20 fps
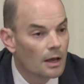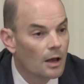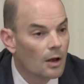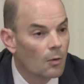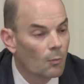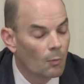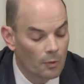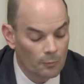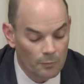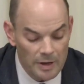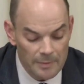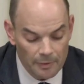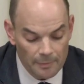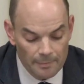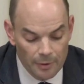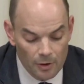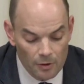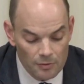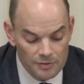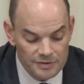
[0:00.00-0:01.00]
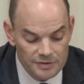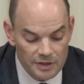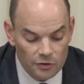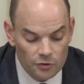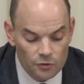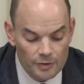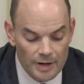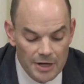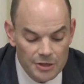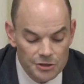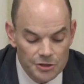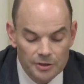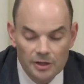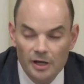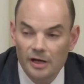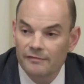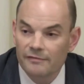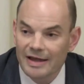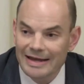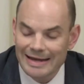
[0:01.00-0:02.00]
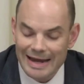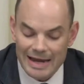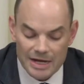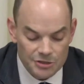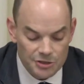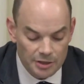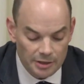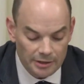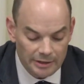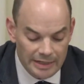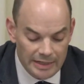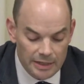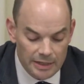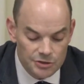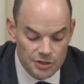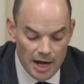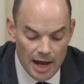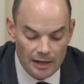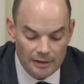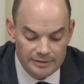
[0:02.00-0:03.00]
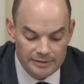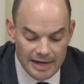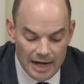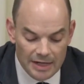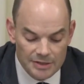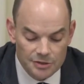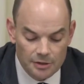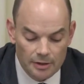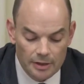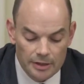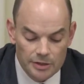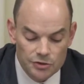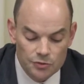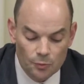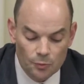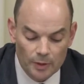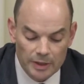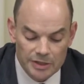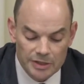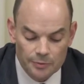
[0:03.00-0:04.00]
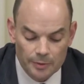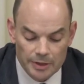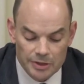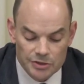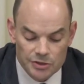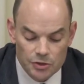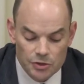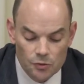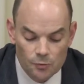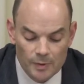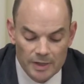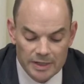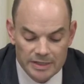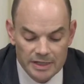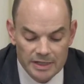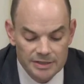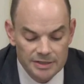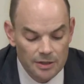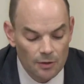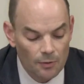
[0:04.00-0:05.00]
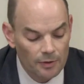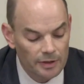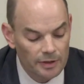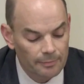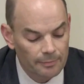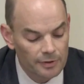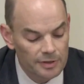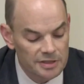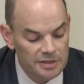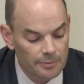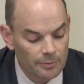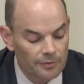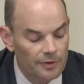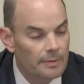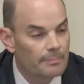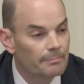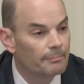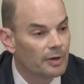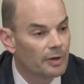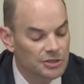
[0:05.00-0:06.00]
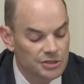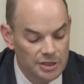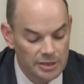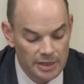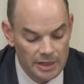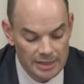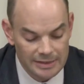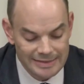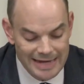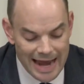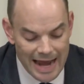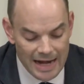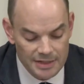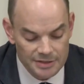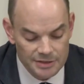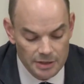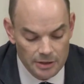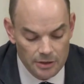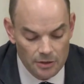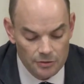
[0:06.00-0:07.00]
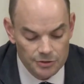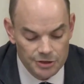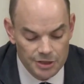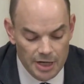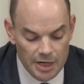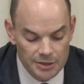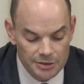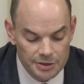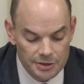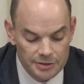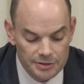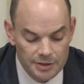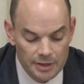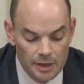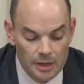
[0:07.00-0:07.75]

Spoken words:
When we proposed the creation of a nation-leading child tax credit in 2022, we did so on the principle that budget and tax decisions,